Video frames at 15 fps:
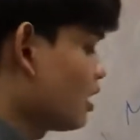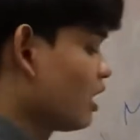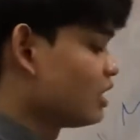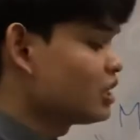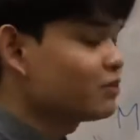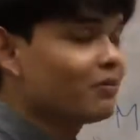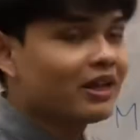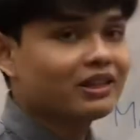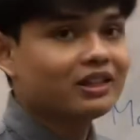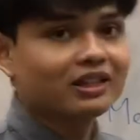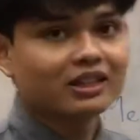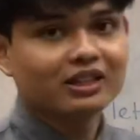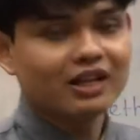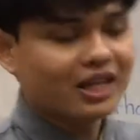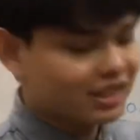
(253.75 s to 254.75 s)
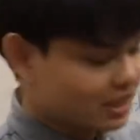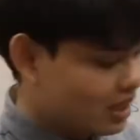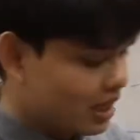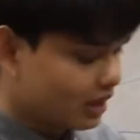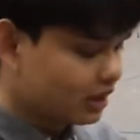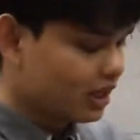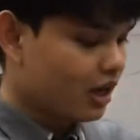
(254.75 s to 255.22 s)
this method collects
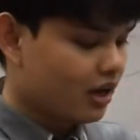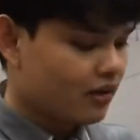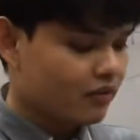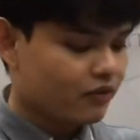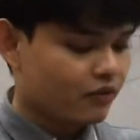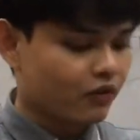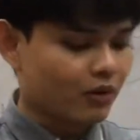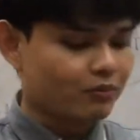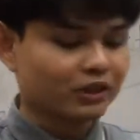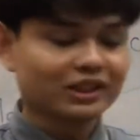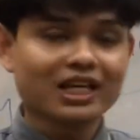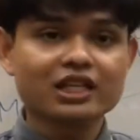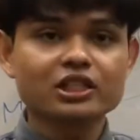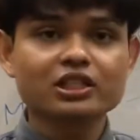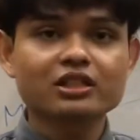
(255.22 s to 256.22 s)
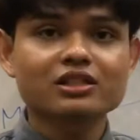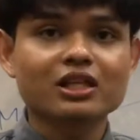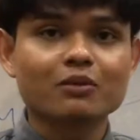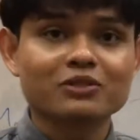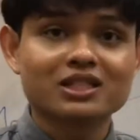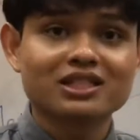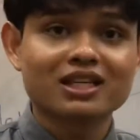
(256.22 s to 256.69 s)
data from potential
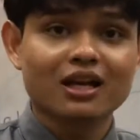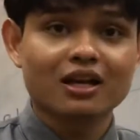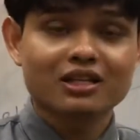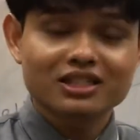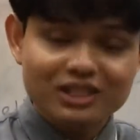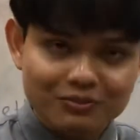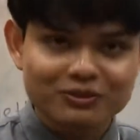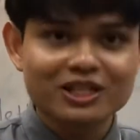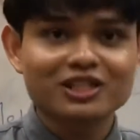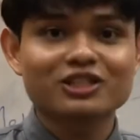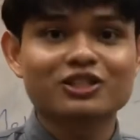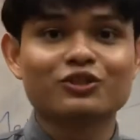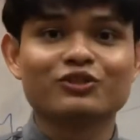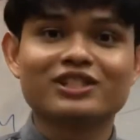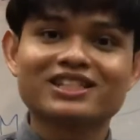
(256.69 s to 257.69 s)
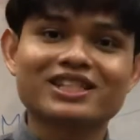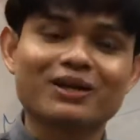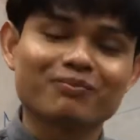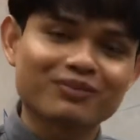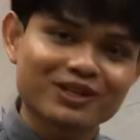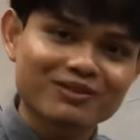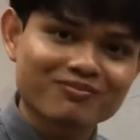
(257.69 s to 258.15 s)
subjects using
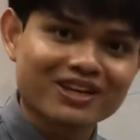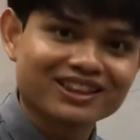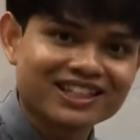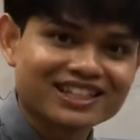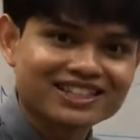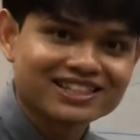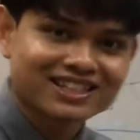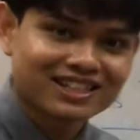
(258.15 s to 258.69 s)
sampling methods.